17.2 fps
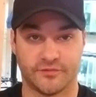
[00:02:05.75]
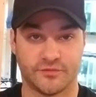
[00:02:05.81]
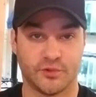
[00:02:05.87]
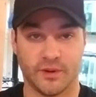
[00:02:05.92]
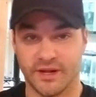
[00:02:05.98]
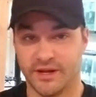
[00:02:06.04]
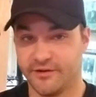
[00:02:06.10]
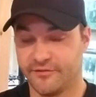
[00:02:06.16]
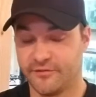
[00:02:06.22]

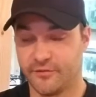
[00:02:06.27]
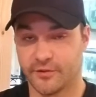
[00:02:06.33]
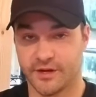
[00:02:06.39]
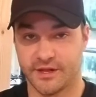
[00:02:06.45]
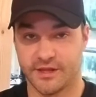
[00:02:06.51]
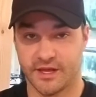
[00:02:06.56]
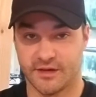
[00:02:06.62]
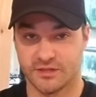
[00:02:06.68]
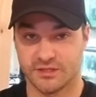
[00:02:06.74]
twenty to forty
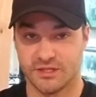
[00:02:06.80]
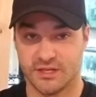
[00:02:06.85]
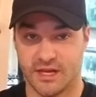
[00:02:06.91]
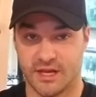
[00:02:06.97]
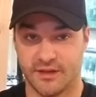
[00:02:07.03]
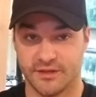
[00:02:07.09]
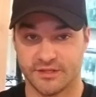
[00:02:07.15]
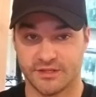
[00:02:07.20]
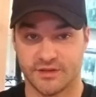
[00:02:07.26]
thousand
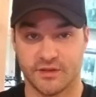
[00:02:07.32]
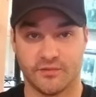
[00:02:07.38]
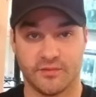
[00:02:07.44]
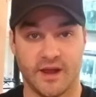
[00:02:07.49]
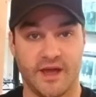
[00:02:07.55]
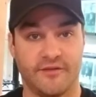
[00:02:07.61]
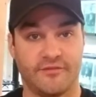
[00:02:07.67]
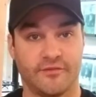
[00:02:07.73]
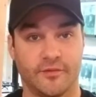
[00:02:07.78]
dollars of the
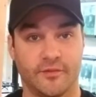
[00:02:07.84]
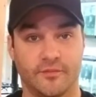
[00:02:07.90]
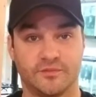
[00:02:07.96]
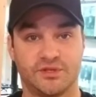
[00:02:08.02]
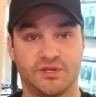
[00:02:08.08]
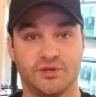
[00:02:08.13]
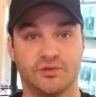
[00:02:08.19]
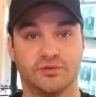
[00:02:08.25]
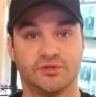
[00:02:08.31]
raffle
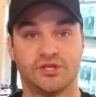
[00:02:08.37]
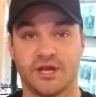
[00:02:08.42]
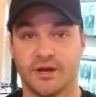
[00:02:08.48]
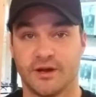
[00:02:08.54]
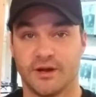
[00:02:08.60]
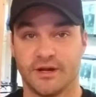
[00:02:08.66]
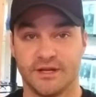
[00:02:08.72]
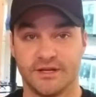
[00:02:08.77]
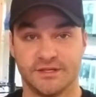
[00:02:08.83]
to
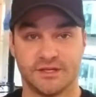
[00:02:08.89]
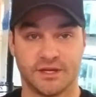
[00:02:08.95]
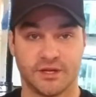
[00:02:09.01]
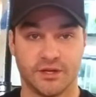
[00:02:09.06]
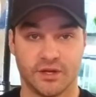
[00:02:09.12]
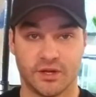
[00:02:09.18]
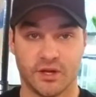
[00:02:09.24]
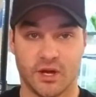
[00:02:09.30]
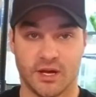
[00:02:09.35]
charities and
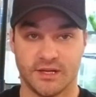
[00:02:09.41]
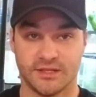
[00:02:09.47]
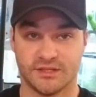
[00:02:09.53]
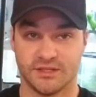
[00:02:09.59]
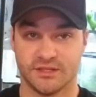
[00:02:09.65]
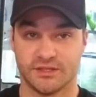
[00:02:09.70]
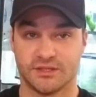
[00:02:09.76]
good causes.